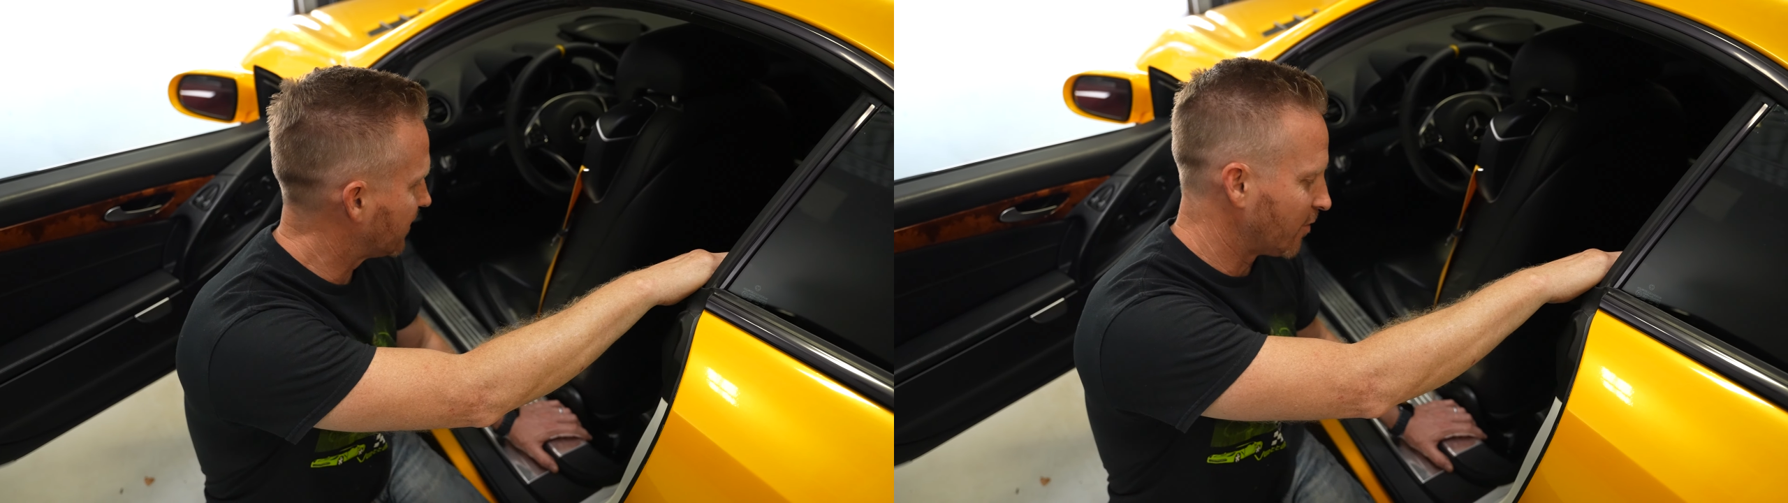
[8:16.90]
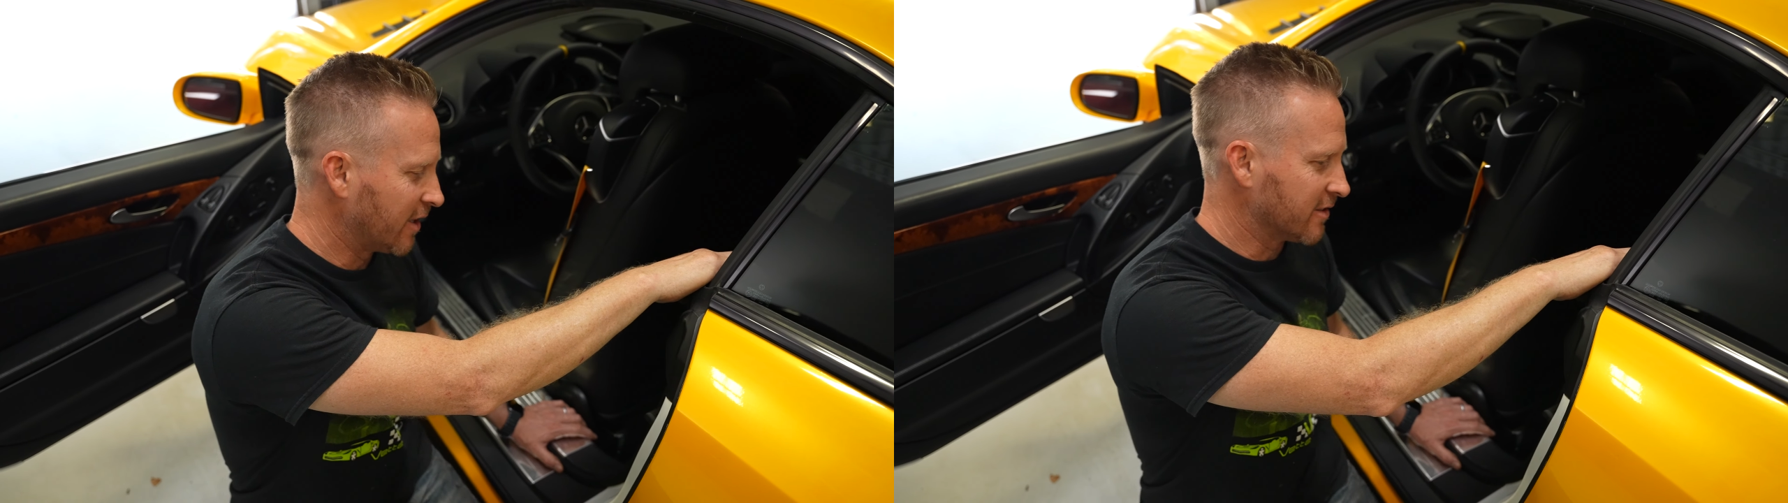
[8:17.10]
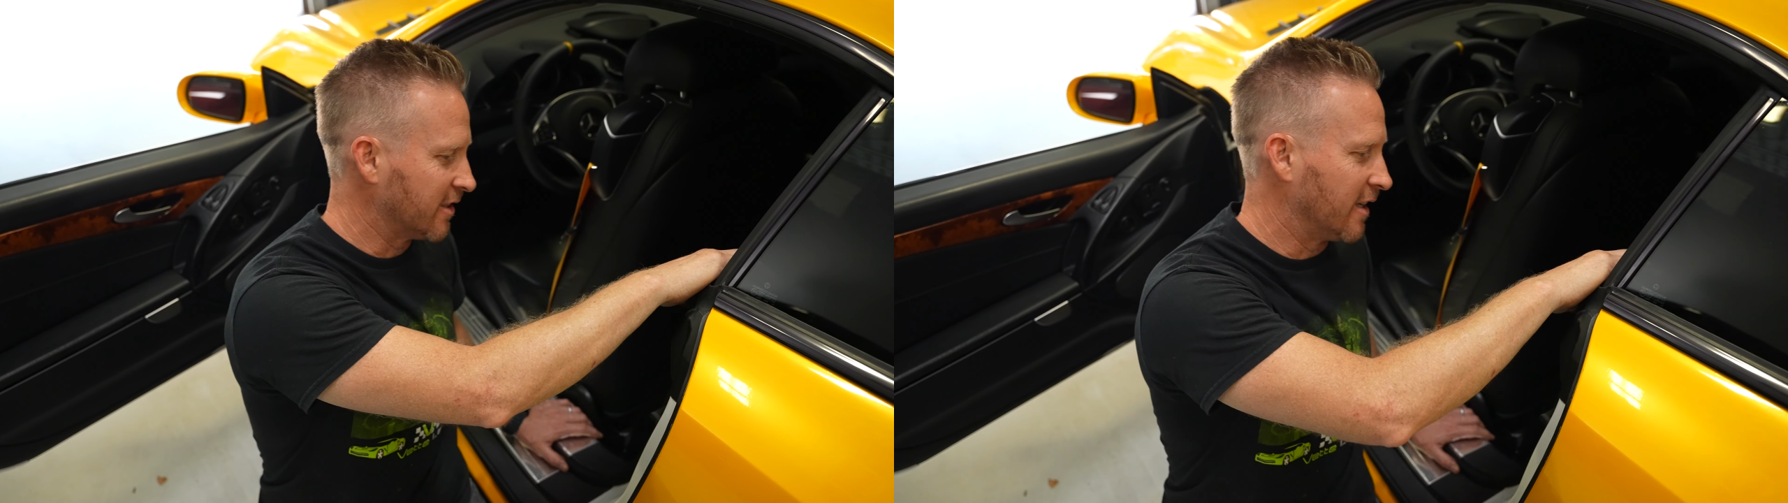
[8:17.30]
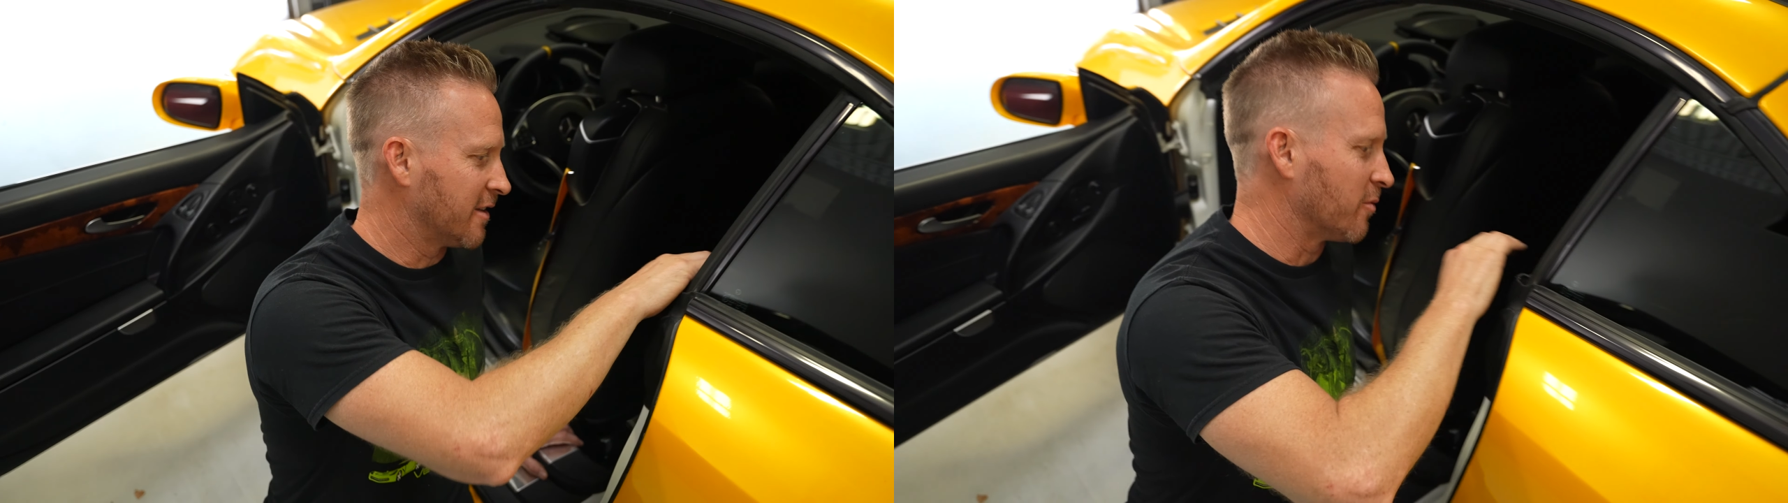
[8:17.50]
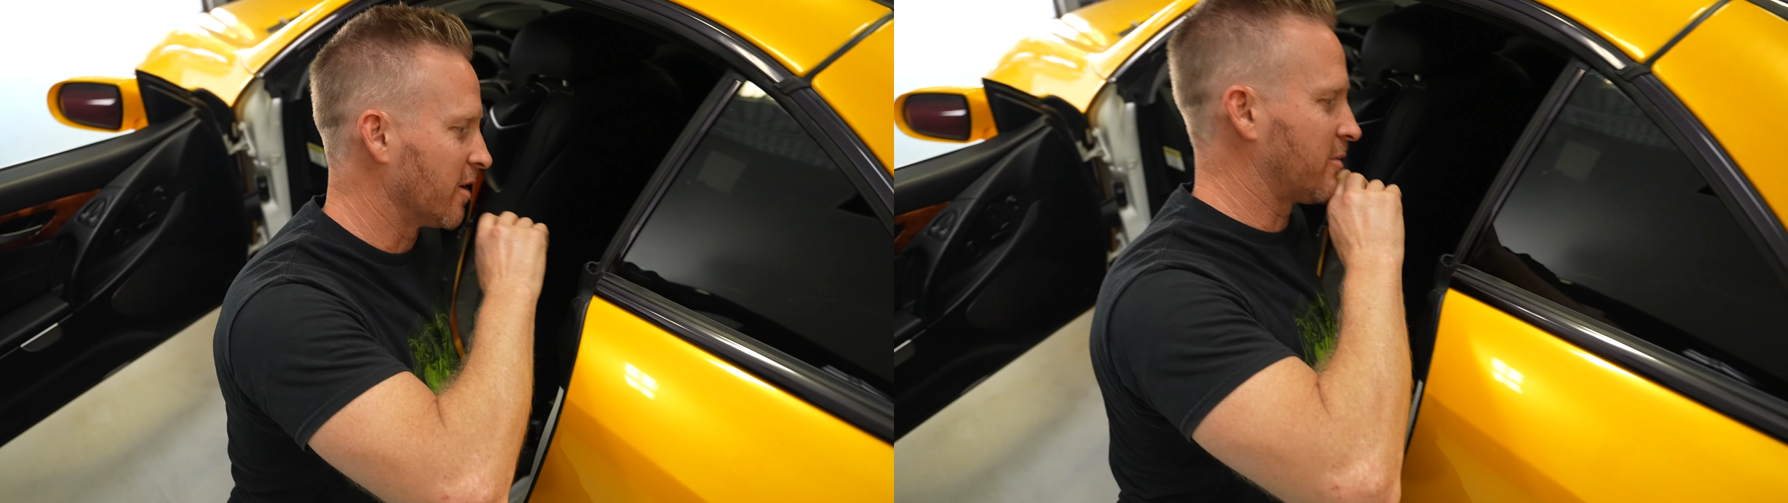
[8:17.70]
The wheel's good.
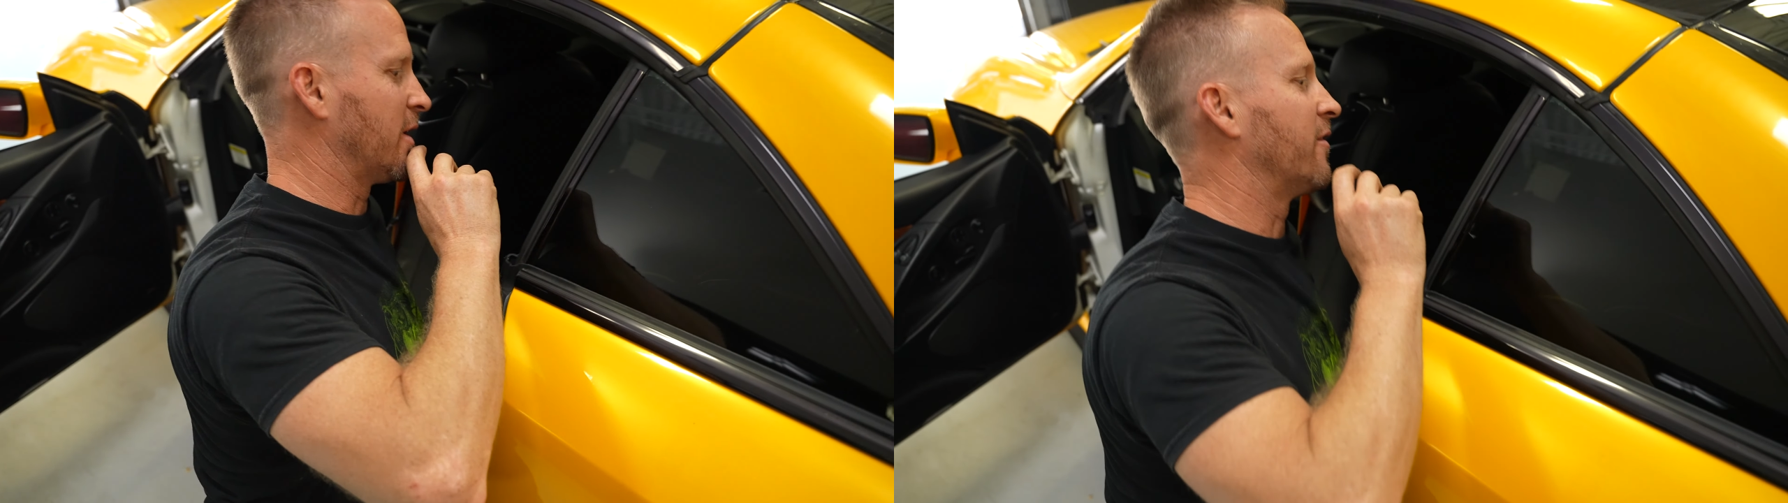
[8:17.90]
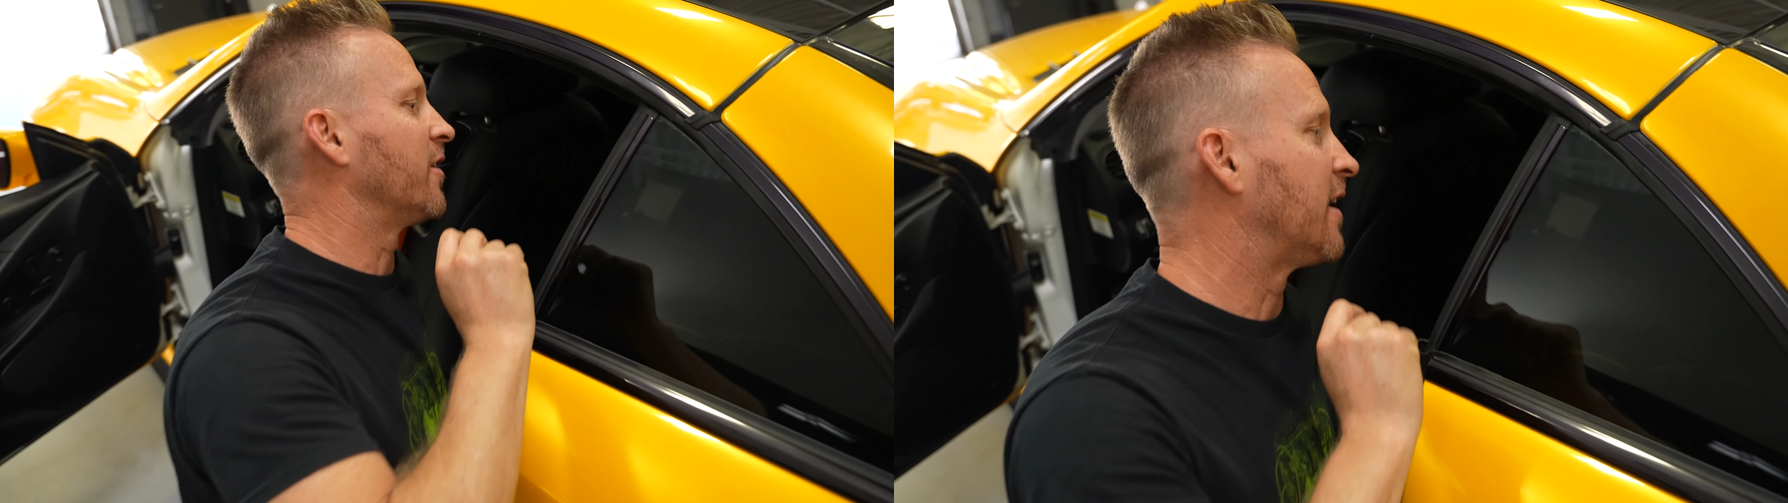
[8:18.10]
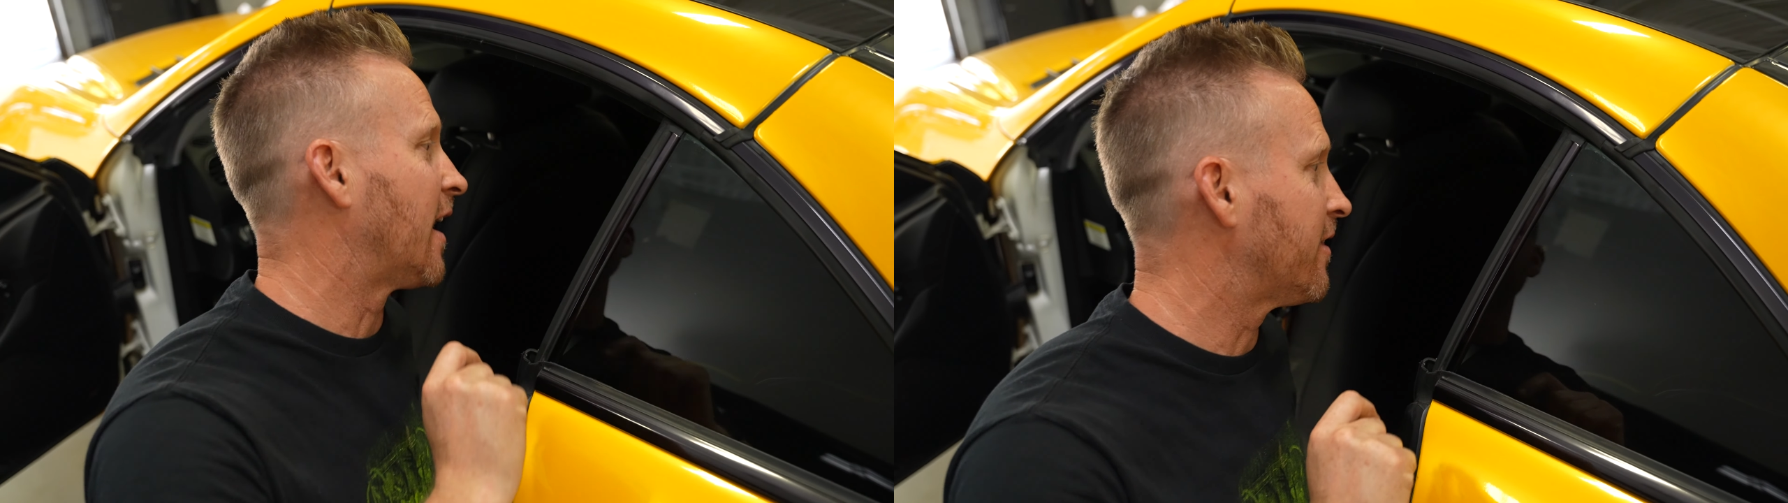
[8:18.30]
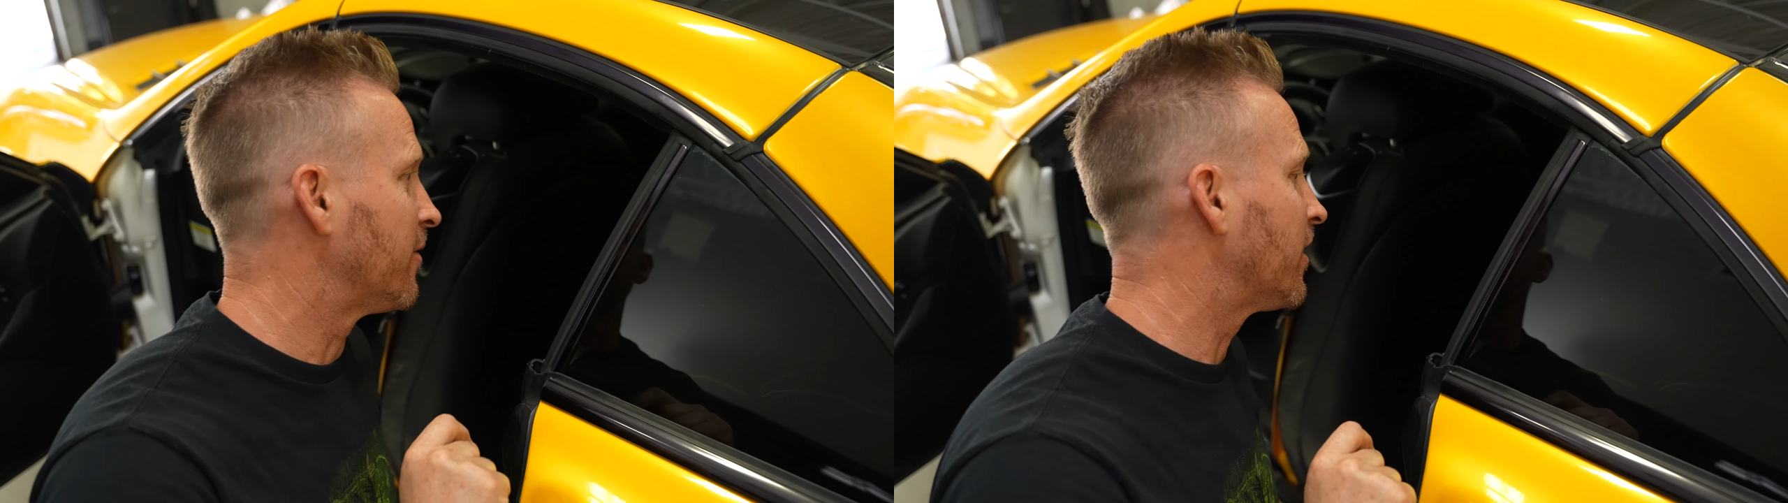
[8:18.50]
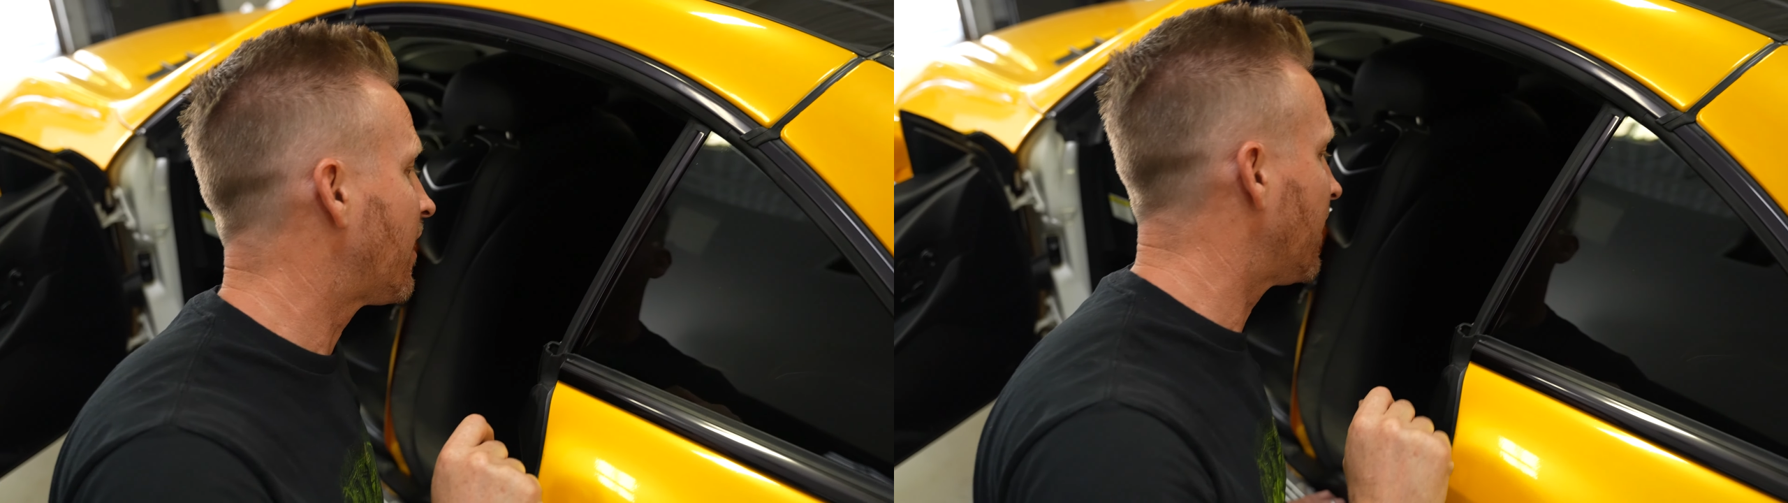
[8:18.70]
It's worth whatever death it
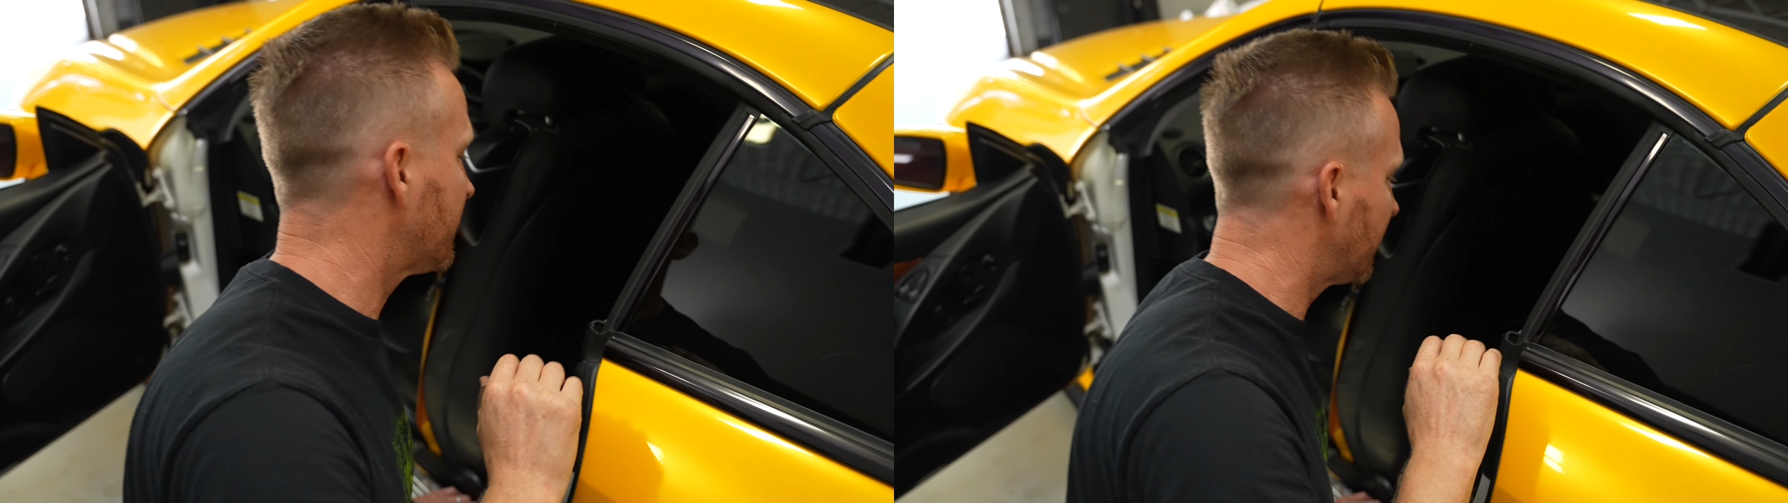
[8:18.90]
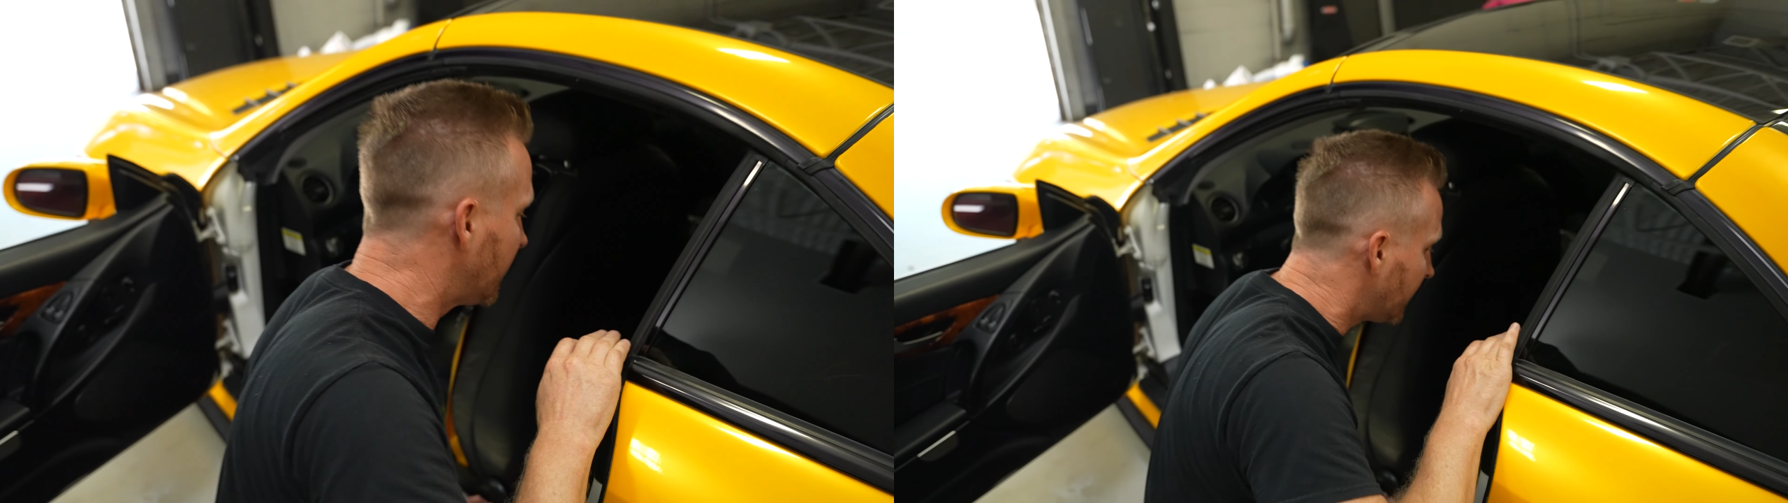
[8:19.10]
would cost.